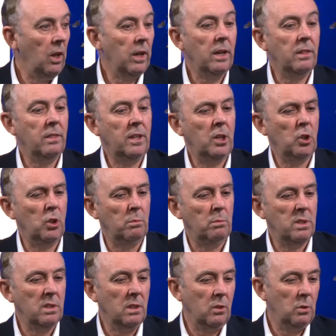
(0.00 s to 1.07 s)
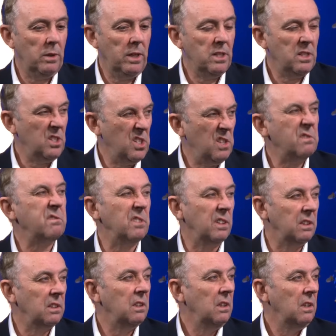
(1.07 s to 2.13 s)
Ethereum is
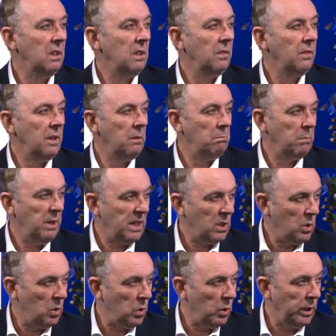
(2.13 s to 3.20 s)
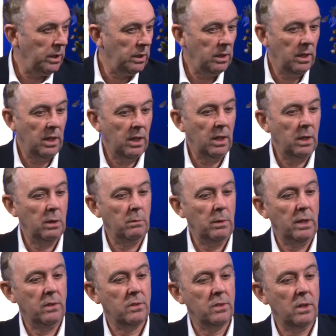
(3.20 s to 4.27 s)
different than Bitcoin,
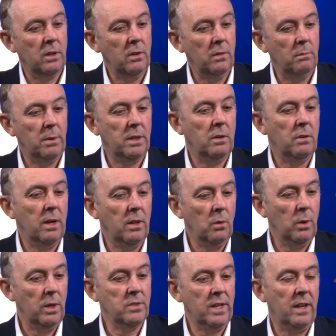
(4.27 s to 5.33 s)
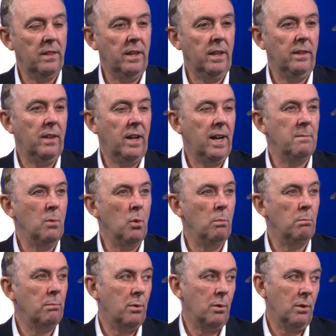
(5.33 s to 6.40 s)
and so, but there are other ones out there that are more
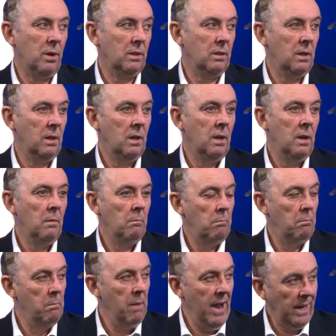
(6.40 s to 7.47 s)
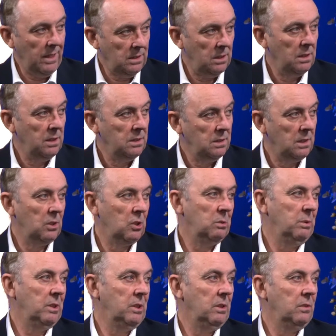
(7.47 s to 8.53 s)
product backed. It's a little
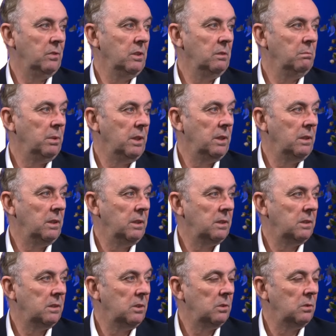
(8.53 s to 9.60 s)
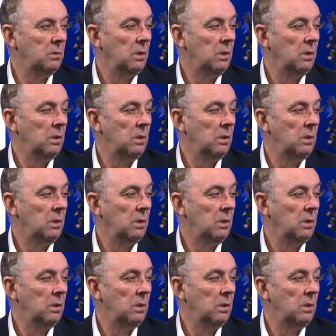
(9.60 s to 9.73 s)
bit different, but it's still.